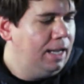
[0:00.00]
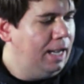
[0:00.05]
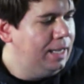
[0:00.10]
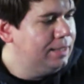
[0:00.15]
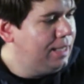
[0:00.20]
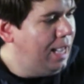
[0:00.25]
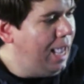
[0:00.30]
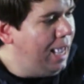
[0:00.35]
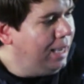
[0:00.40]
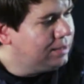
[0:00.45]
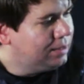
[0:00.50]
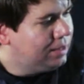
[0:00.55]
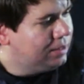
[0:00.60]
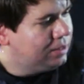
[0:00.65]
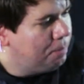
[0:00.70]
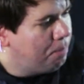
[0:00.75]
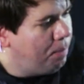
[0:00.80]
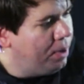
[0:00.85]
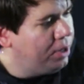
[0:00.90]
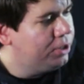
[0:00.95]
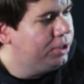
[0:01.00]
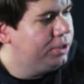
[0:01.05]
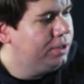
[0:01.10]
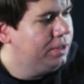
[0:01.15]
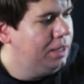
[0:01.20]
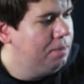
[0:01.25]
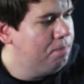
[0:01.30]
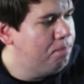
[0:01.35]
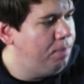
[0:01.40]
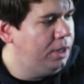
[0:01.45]
As x gets bigger
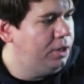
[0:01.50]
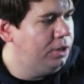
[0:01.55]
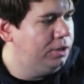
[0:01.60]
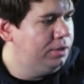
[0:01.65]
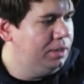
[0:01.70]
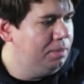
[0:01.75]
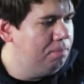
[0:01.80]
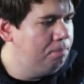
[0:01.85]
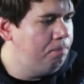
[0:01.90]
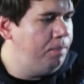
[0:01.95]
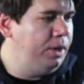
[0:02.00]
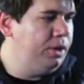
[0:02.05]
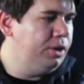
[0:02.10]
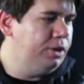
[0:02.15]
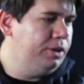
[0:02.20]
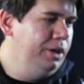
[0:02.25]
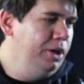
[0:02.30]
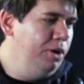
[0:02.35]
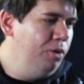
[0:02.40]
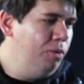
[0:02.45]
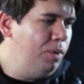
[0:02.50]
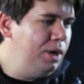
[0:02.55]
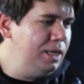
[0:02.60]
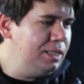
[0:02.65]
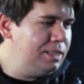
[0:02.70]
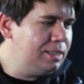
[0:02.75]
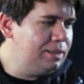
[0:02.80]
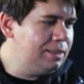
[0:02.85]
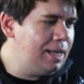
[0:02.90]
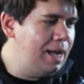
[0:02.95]
and bigger and bigger, what
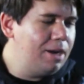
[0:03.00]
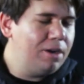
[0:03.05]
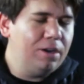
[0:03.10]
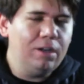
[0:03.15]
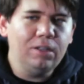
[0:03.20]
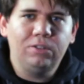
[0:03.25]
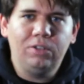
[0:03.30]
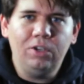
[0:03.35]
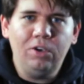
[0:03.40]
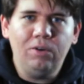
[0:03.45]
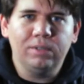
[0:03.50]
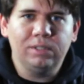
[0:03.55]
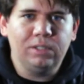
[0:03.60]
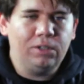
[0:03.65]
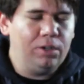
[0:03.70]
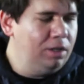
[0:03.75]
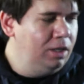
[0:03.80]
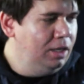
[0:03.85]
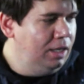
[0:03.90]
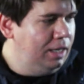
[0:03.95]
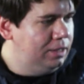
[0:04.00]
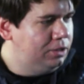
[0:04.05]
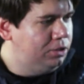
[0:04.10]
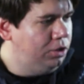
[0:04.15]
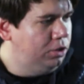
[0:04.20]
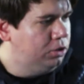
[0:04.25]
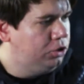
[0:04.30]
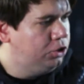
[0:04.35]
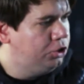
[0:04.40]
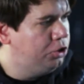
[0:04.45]
is this guy going to do? Is it going
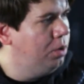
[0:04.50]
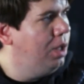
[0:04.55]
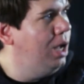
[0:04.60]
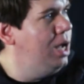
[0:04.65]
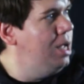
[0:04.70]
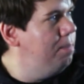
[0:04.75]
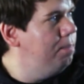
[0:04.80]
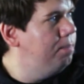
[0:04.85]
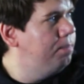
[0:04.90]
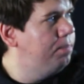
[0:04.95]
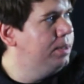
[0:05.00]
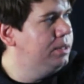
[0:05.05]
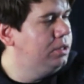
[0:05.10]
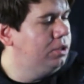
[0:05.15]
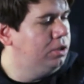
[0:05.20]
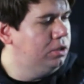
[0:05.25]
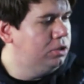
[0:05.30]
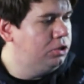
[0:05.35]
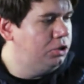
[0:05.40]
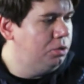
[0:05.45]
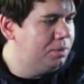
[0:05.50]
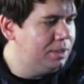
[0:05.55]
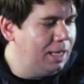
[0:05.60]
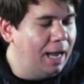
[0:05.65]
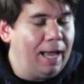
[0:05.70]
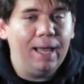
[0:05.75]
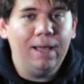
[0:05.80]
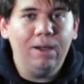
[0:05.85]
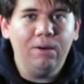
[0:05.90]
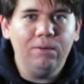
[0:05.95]
to shoot up? Is it going to shoot
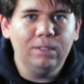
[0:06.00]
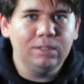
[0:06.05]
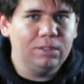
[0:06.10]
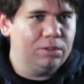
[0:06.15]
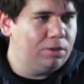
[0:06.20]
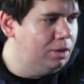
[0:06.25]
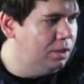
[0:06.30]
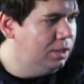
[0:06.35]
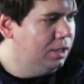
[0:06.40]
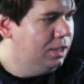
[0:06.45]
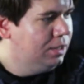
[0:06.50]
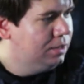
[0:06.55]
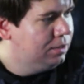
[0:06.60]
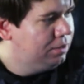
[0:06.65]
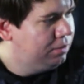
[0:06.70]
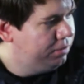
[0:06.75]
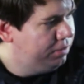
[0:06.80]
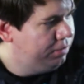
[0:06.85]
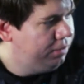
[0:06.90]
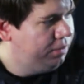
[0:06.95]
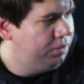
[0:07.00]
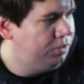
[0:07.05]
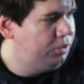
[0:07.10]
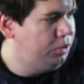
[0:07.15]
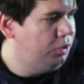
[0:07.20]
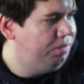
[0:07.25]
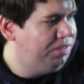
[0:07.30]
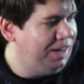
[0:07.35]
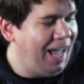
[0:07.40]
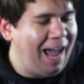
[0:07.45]
down? Is it going to
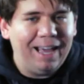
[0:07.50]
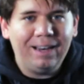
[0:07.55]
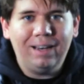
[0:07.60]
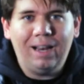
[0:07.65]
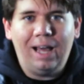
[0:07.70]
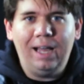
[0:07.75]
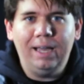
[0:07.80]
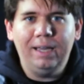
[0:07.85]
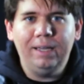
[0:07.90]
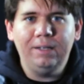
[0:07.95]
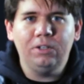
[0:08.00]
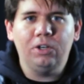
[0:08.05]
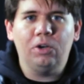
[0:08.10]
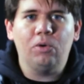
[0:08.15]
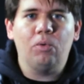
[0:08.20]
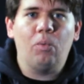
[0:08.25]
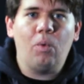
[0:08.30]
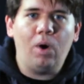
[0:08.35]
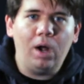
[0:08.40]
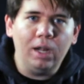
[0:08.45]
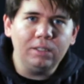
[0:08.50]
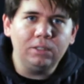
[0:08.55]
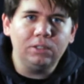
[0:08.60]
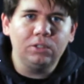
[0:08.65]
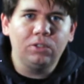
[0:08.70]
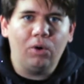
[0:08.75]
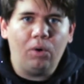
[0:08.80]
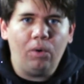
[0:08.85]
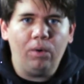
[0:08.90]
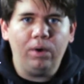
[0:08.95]
flatline? You know,
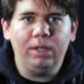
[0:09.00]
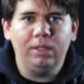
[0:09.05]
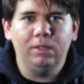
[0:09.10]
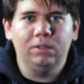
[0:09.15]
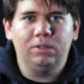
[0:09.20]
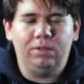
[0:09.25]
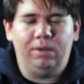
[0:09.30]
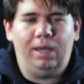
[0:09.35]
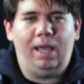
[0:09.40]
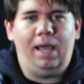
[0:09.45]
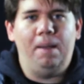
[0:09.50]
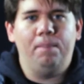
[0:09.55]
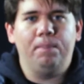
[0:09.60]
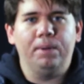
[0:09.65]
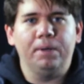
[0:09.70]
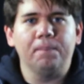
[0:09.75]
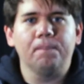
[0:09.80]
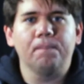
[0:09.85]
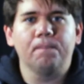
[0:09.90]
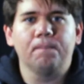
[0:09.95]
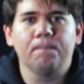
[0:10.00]
what's going to happen?